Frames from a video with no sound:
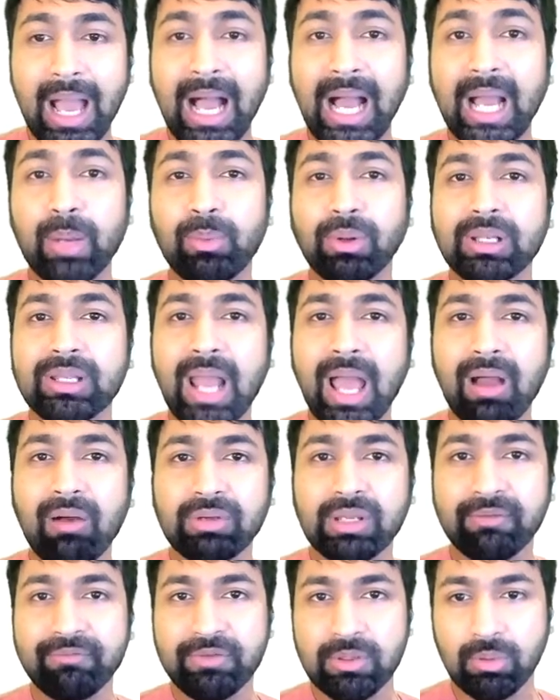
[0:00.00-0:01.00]
I will now
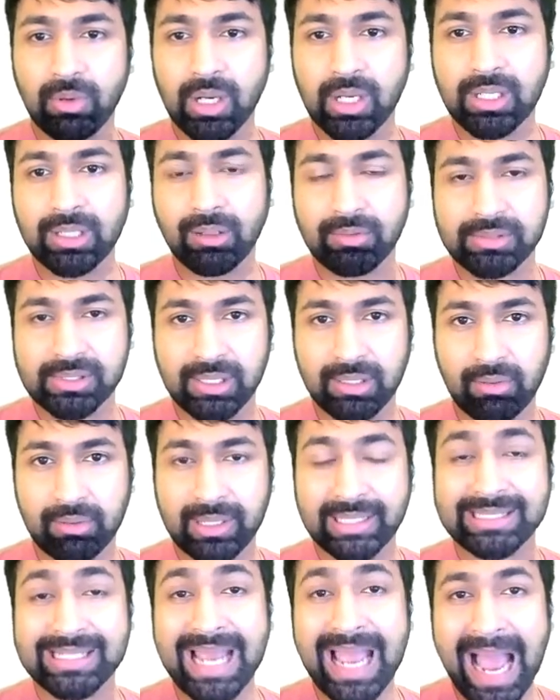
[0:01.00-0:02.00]
give you a closer
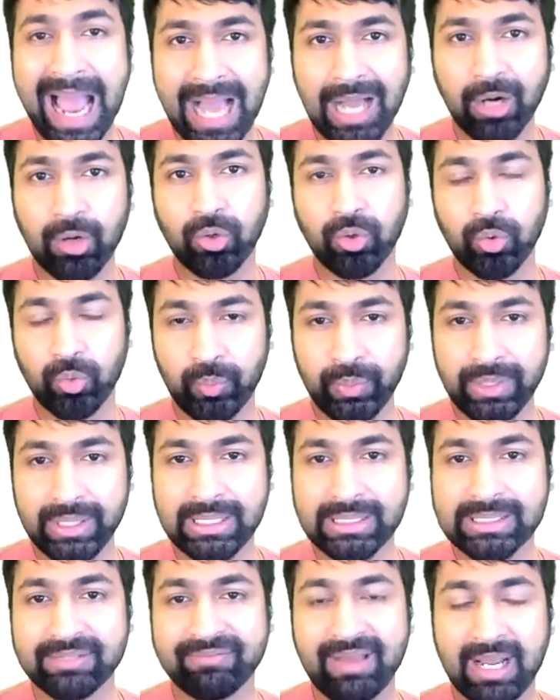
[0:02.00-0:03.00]
look at how
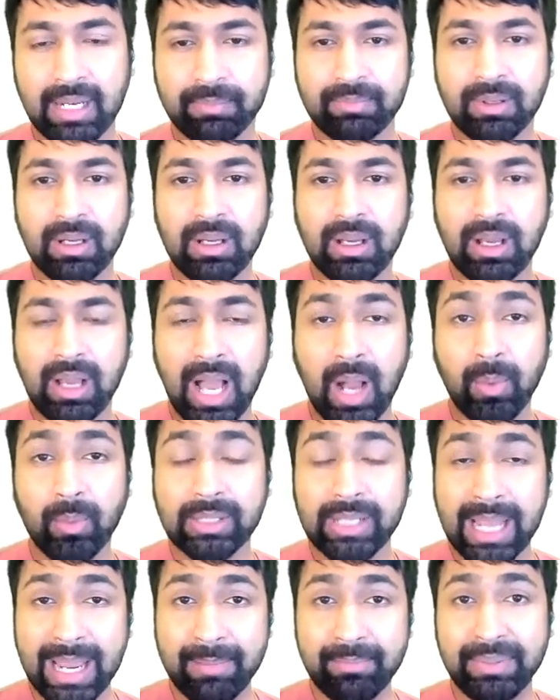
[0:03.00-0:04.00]
we develop
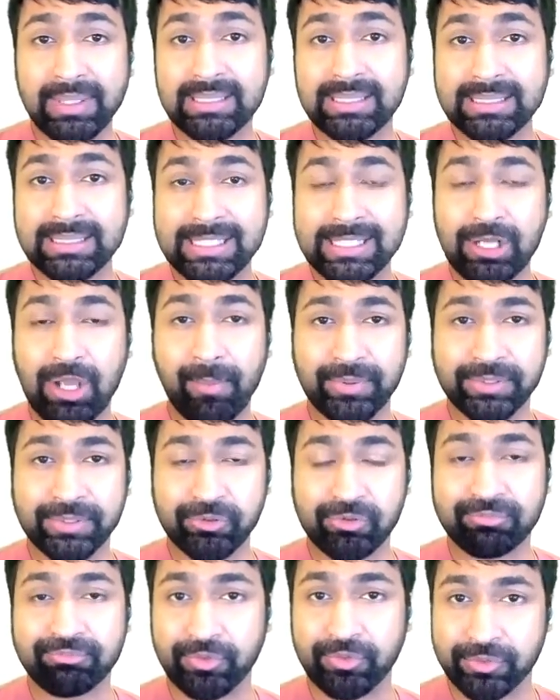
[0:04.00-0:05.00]
our MPC
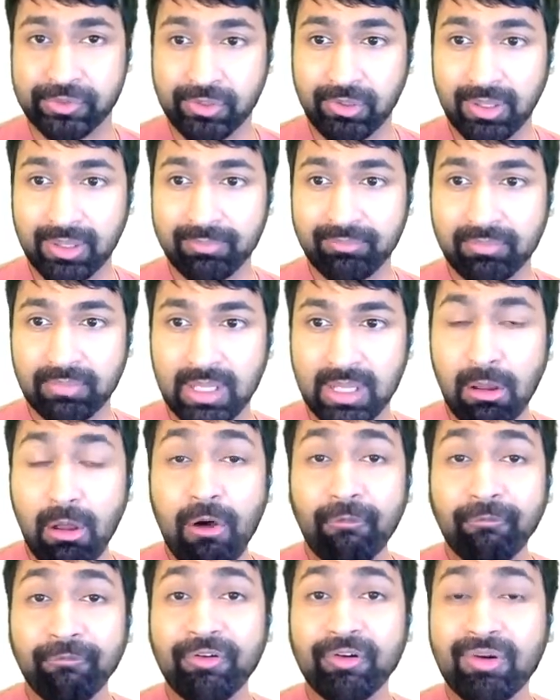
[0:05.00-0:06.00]
decomposition protocol.
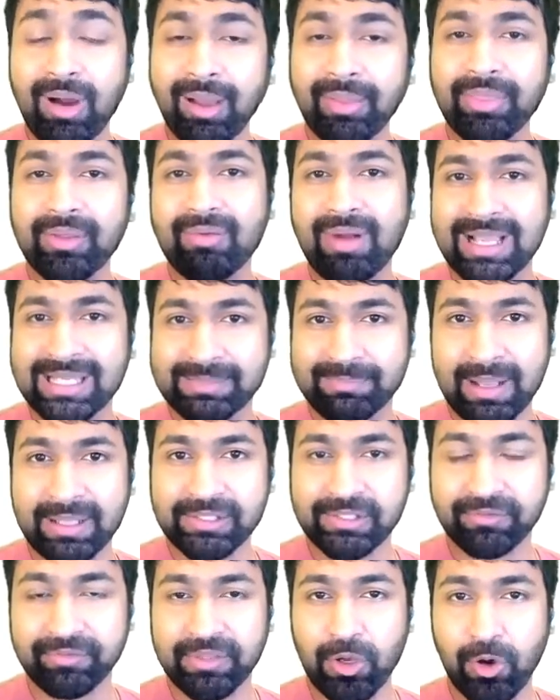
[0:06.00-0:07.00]
For other
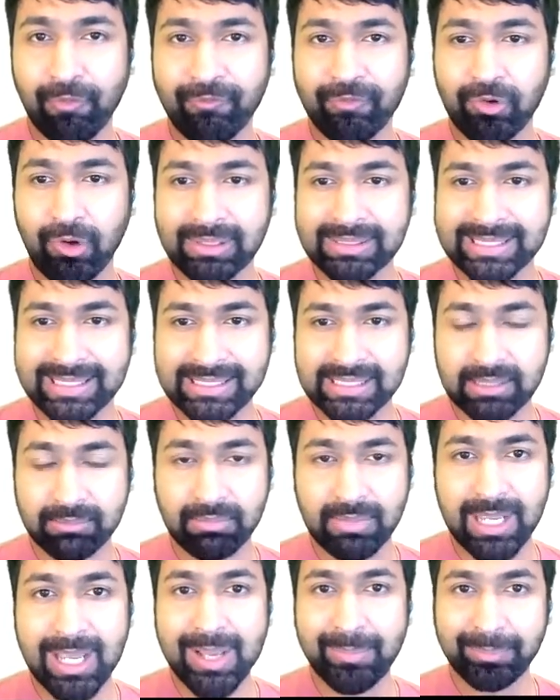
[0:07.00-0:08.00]
aspects of the overall
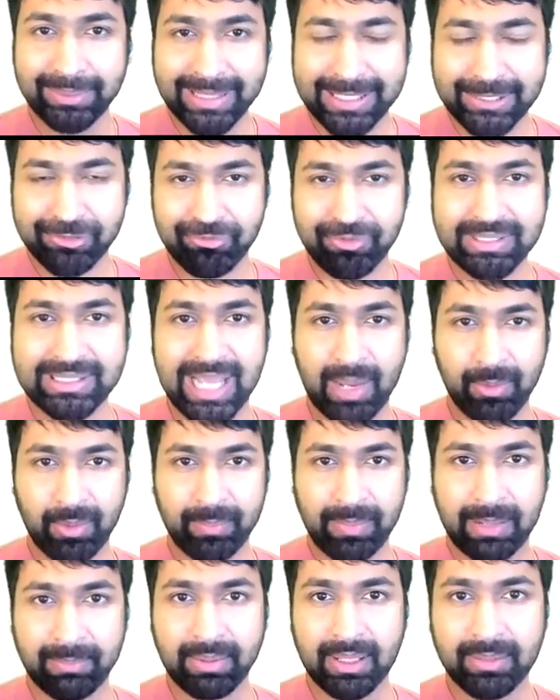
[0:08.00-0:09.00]
system, please read our
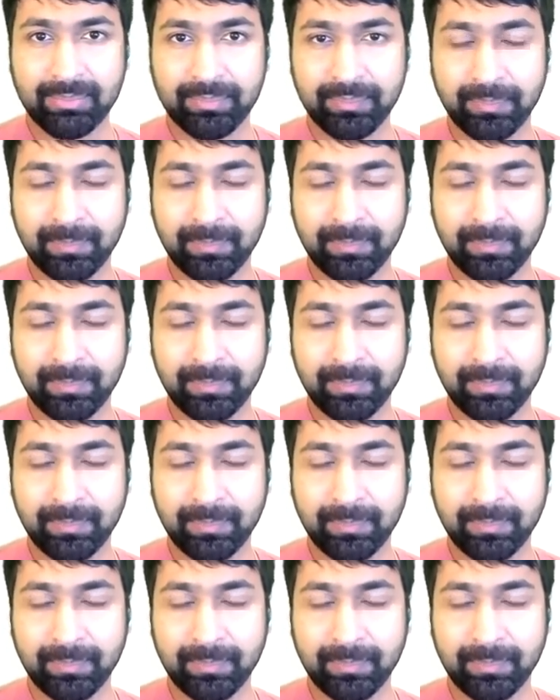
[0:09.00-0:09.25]
paper.